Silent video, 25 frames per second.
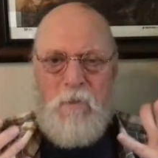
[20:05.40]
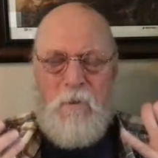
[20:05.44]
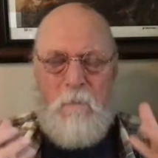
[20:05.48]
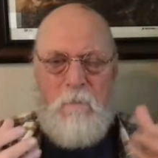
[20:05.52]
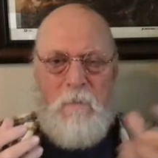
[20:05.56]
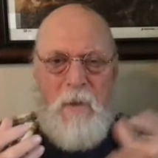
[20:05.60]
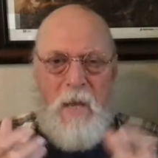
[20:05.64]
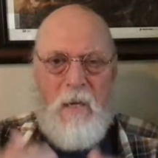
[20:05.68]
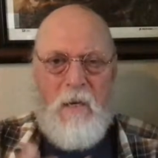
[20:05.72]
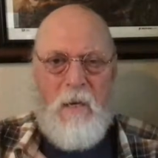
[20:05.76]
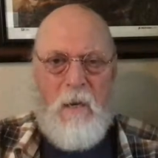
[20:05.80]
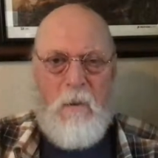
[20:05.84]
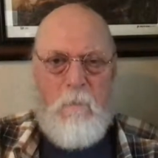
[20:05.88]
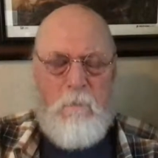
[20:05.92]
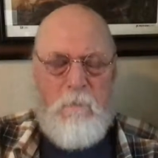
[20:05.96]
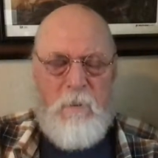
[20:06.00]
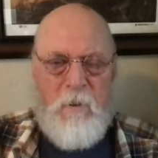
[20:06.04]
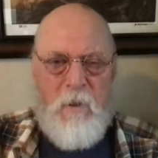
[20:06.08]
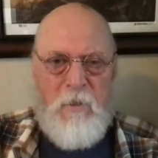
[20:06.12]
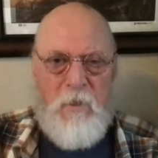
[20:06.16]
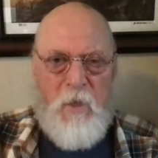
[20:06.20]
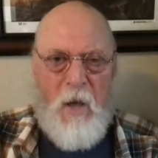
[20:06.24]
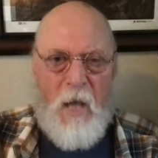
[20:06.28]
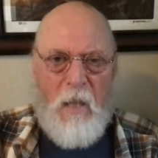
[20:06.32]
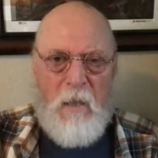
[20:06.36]
of made up
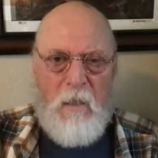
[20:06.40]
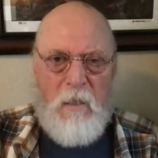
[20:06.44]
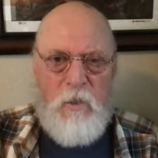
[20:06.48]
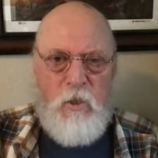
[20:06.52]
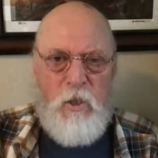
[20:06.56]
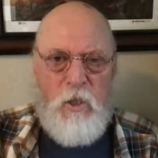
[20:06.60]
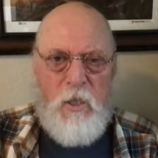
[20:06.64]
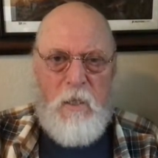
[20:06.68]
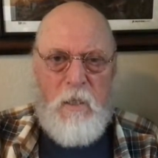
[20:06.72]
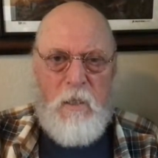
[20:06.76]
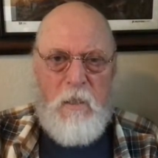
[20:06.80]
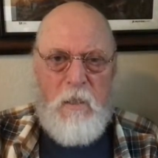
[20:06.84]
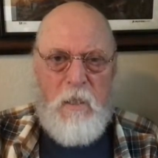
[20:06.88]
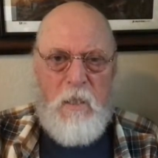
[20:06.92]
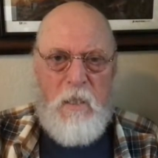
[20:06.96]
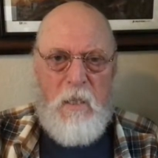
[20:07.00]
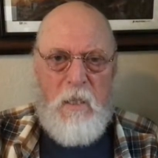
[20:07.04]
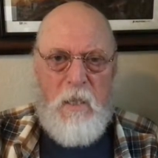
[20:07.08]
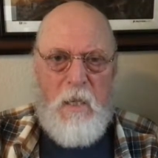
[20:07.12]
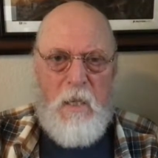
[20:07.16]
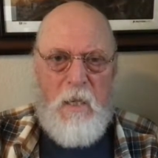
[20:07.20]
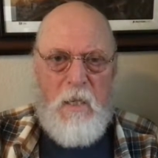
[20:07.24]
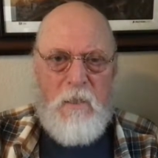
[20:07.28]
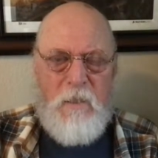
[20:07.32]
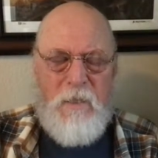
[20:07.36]
pathology into the
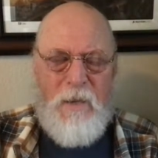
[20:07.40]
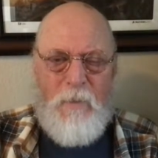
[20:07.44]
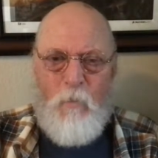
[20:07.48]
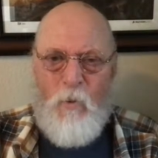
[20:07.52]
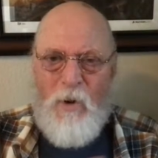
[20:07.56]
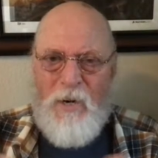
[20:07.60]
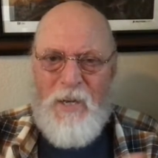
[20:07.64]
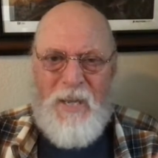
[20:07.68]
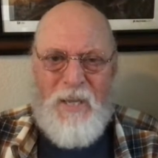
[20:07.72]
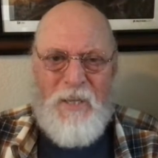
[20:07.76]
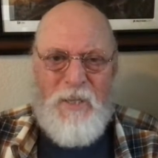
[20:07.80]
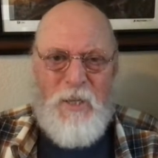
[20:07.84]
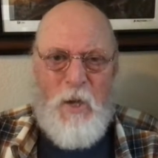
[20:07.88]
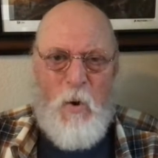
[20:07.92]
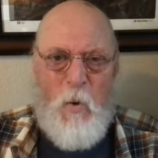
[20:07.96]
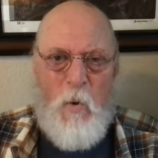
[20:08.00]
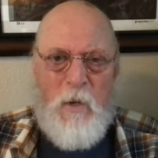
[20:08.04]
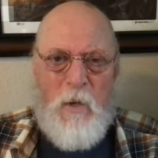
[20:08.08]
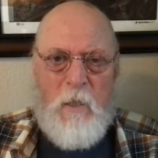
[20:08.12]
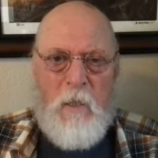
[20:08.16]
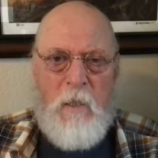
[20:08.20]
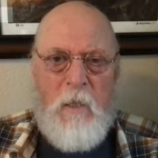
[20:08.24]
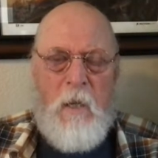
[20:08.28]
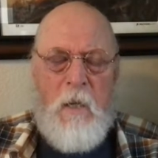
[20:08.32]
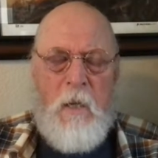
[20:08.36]
DSM. What are you
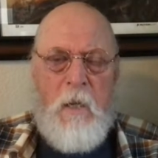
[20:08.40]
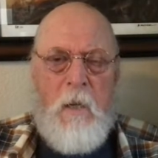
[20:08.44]
doing?